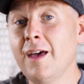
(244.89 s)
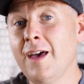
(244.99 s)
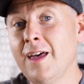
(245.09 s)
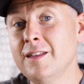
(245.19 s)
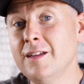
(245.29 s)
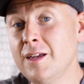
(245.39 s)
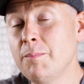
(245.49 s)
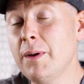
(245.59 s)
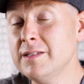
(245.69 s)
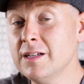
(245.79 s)
and he
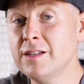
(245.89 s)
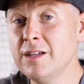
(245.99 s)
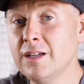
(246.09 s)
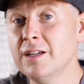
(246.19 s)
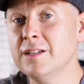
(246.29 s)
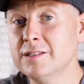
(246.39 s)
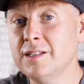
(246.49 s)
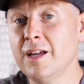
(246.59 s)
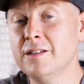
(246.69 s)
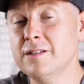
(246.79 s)
basically
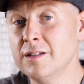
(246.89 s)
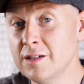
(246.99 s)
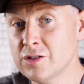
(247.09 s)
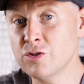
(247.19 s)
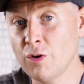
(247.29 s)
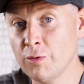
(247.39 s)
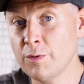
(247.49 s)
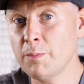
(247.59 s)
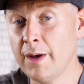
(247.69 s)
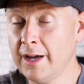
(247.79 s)
sent this drone
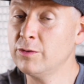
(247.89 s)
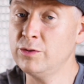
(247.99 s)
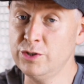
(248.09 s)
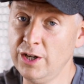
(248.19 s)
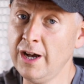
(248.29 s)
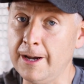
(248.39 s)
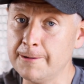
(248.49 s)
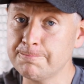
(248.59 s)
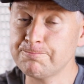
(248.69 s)
back to DJI.